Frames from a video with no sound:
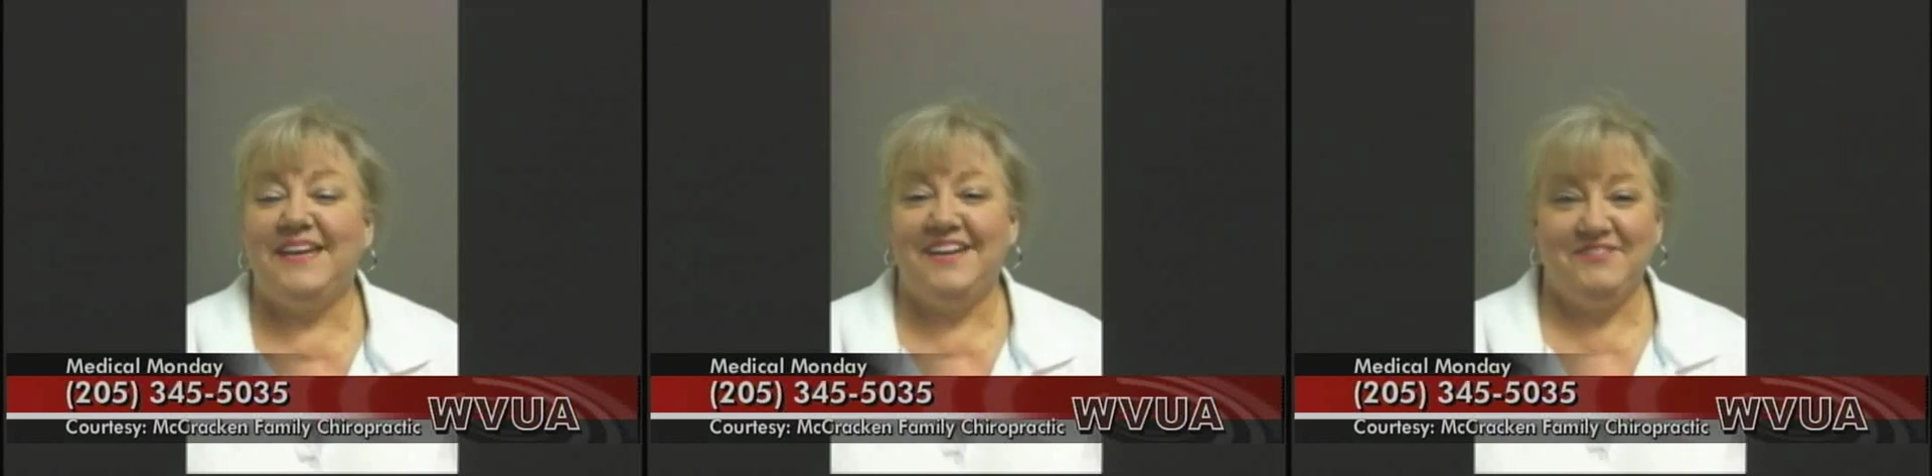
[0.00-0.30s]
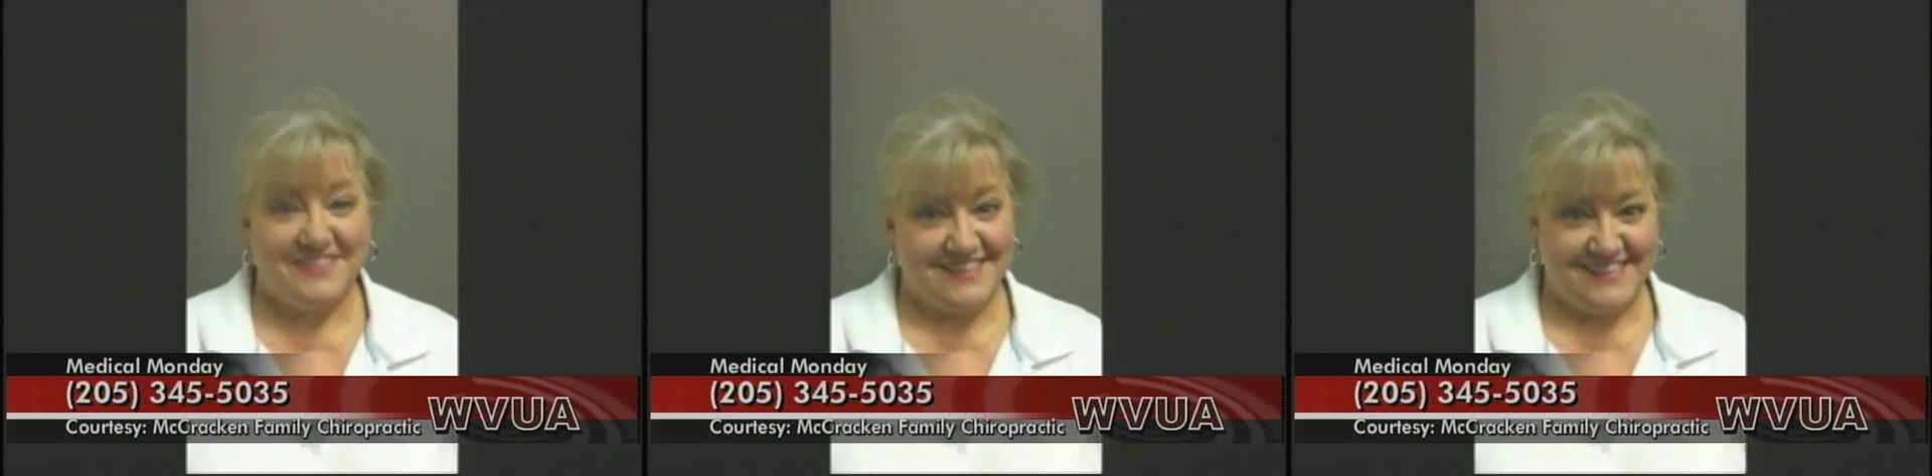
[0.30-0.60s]
My
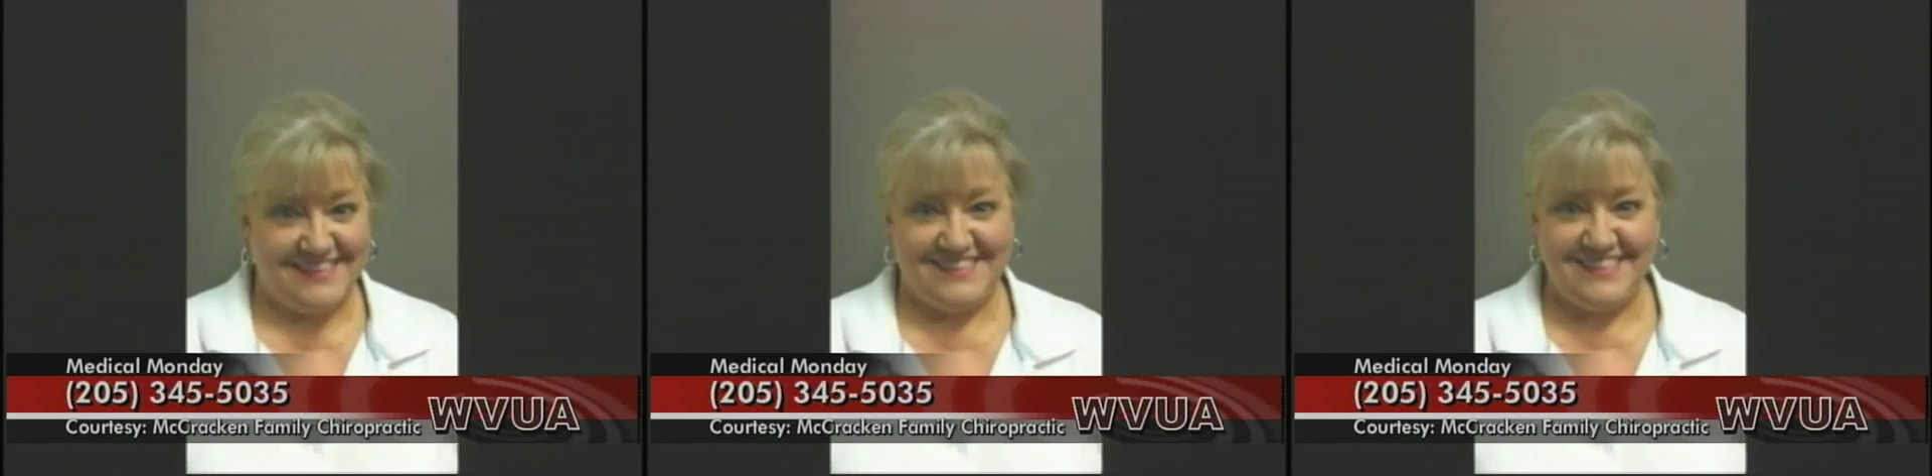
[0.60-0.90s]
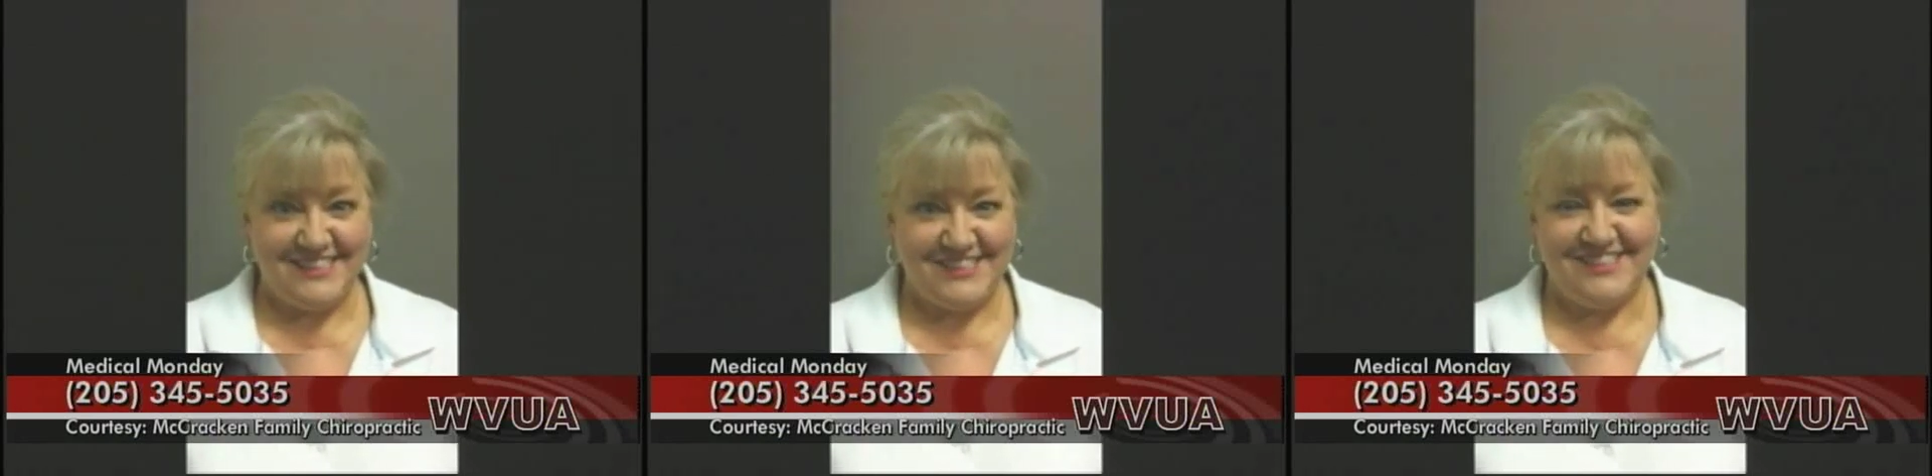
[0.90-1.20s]
name is
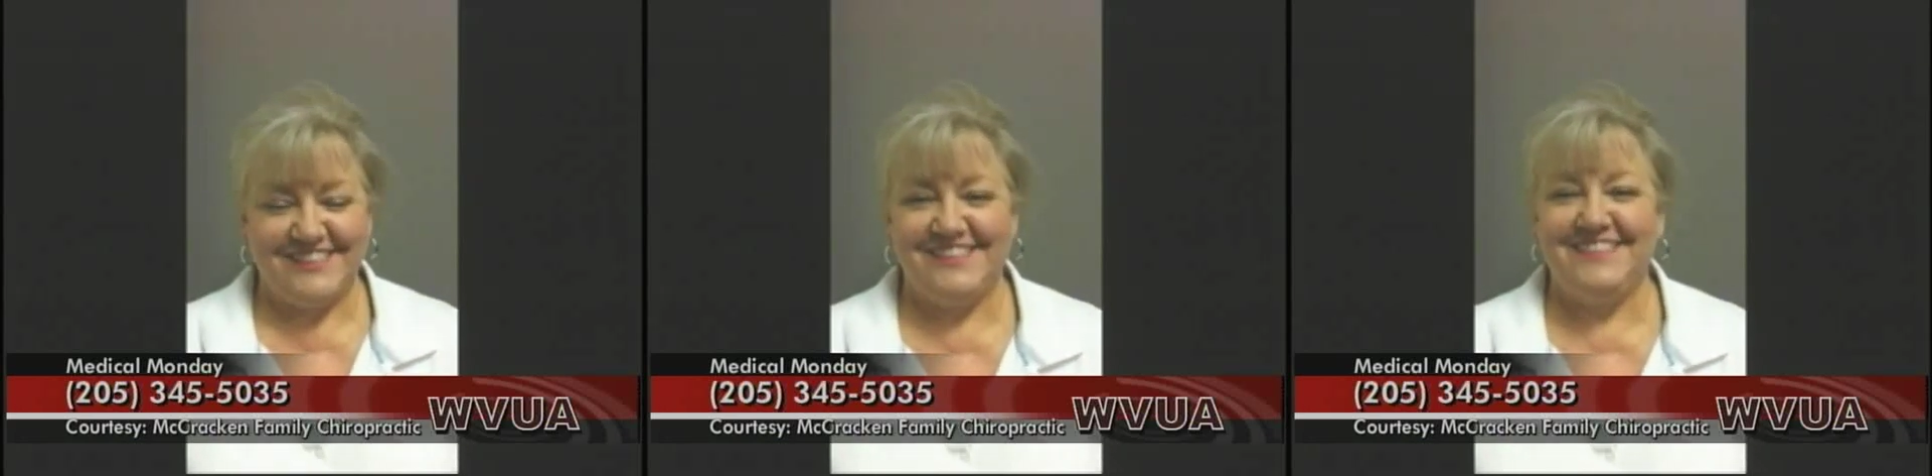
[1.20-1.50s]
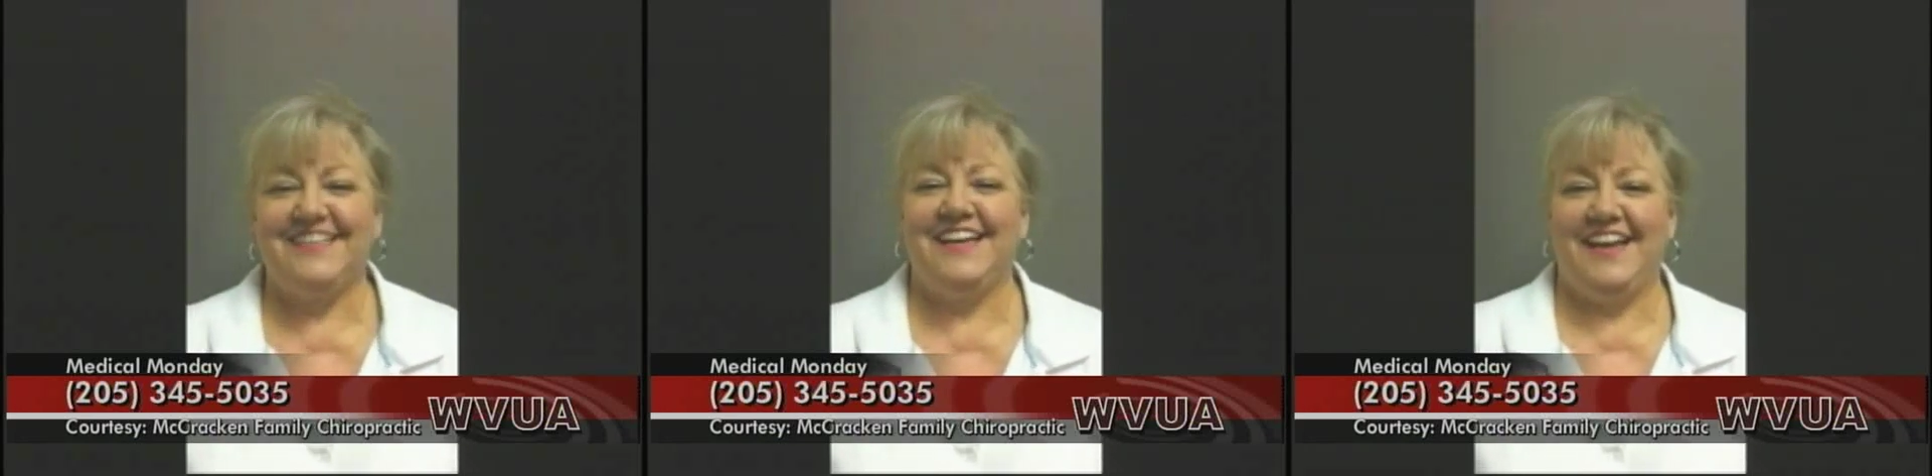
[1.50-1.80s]
Linda
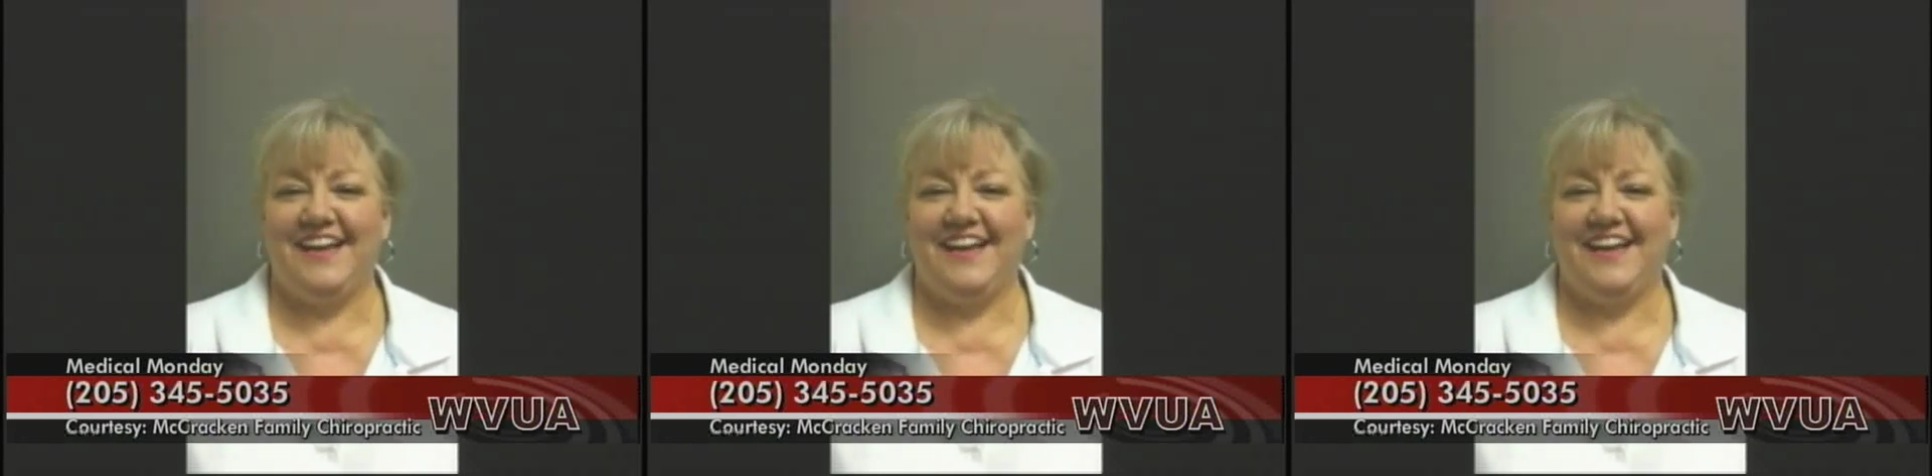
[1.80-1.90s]
Curtis,